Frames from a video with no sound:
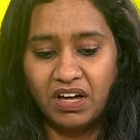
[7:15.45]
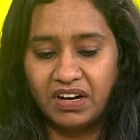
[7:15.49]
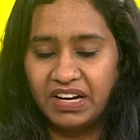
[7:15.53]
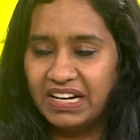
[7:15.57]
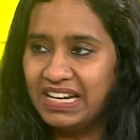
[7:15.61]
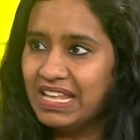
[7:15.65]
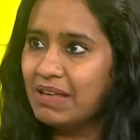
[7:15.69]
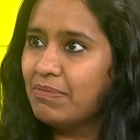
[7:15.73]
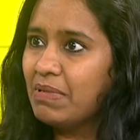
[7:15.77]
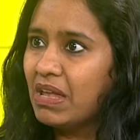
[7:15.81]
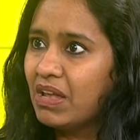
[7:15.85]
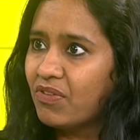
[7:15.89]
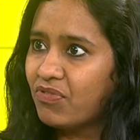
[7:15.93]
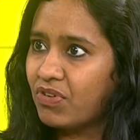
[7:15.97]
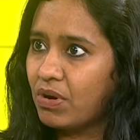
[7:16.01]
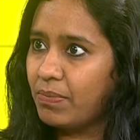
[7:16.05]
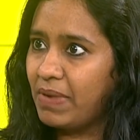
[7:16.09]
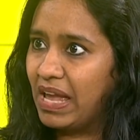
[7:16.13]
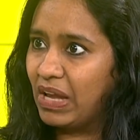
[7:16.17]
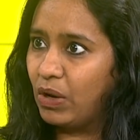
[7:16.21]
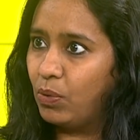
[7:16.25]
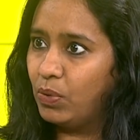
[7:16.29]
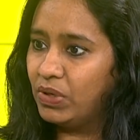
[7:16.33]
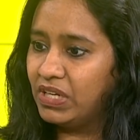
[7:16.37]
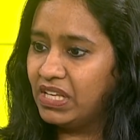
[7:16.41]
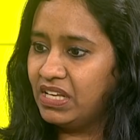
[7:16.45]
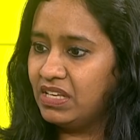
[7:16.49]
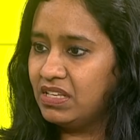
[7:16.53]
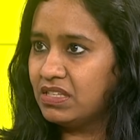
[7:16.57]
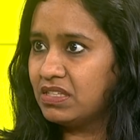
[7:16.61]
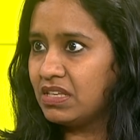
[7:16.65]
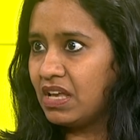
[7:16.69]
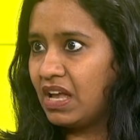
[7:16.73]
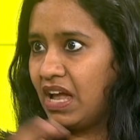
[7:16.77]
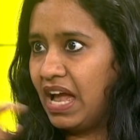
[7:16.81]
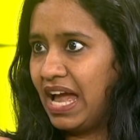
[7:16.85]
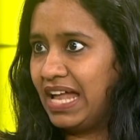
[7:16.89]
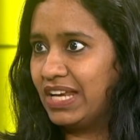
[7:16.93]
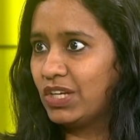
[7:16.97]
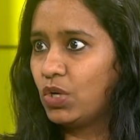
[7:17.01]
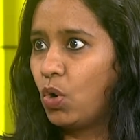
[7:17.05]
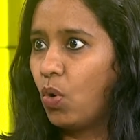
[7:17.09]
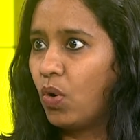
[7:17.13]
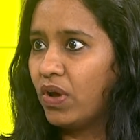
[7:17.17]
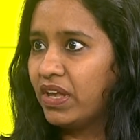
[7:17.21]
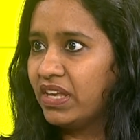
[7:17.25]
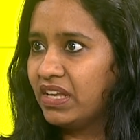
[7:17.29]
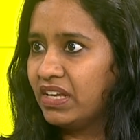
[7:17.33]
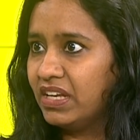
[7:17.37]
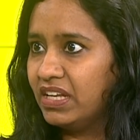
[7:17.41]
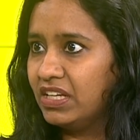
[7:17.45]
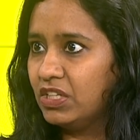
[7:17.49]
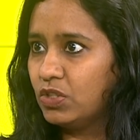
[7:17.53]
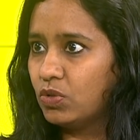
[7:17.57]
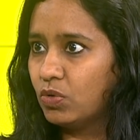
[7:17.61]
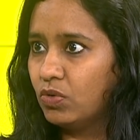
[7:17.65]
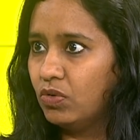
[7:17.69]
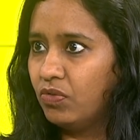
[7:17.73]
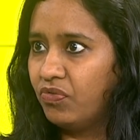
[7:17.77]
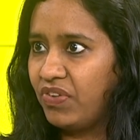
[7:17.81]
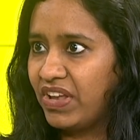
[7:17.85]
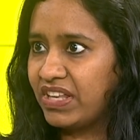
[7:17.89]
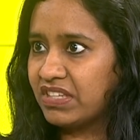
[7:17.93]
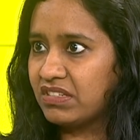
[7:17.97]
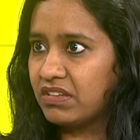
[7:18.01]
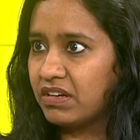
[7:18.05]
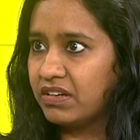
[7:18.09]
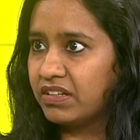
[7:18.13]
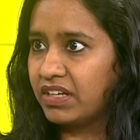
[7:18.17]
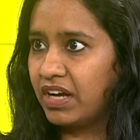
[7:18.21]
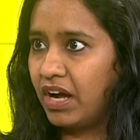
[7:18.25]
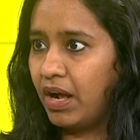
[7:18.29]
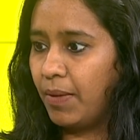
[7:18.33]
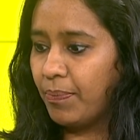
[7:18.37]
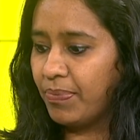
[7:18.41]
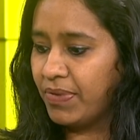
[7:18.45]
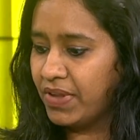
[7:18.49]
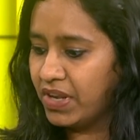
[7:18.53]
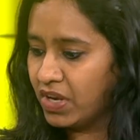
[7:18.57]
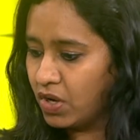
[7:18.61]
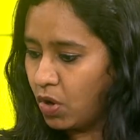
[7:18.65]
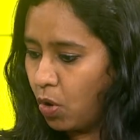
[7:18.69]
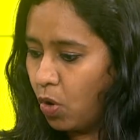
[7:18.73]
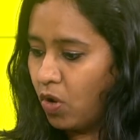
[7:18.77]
redeeming from equities and going into fixed income